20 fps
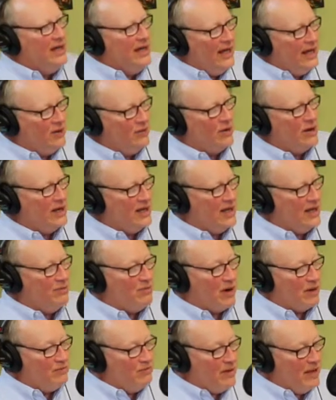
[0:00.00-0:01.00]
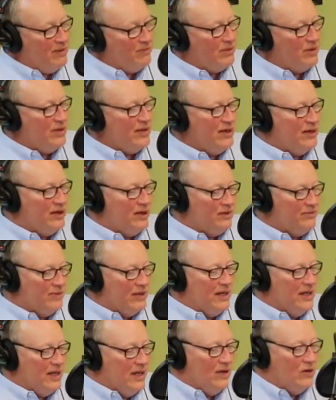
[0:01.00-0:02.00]
and we're going to keep our people here.
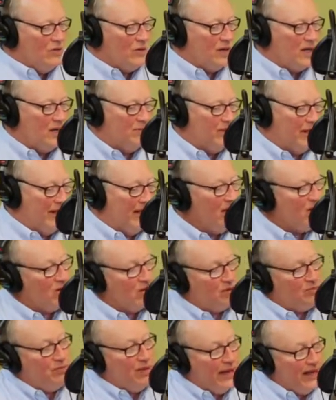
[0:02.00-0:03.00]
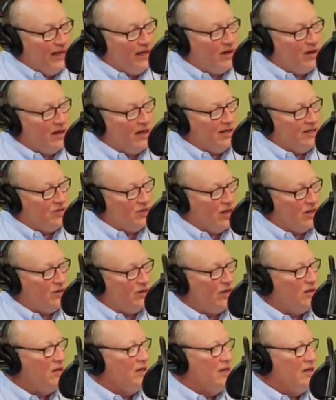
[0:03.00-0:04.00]
We're going to be interdependent on each
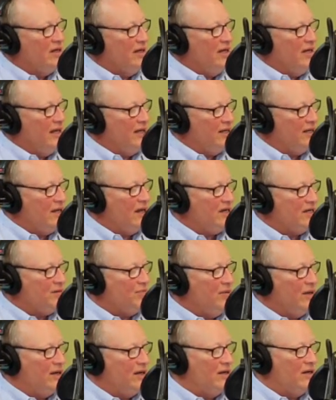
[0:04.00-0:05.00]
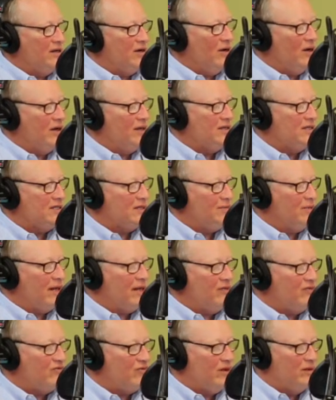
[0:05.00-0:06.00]
other and not dependent on
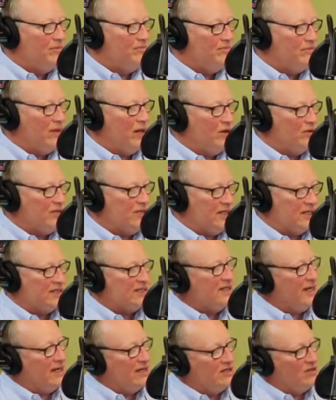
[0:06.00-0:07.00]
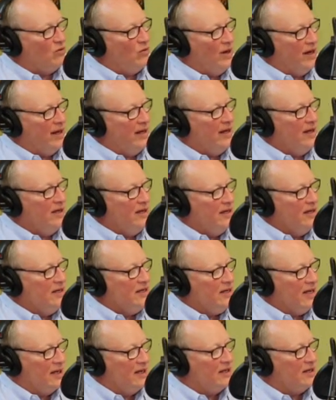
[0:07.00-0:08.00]
somebody from 6 states away
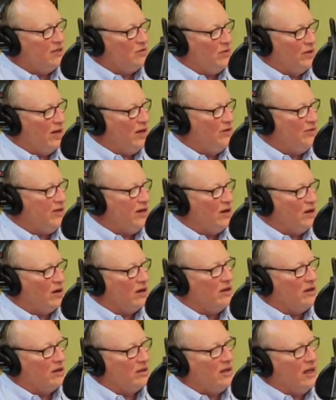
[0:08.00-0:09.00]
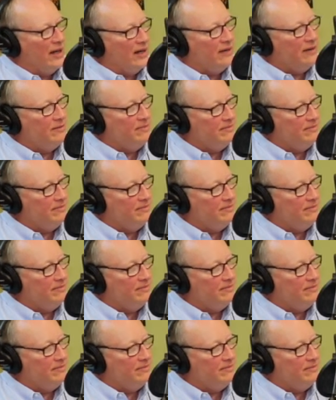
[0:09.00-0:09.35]
telling us what healthcare ought to look like.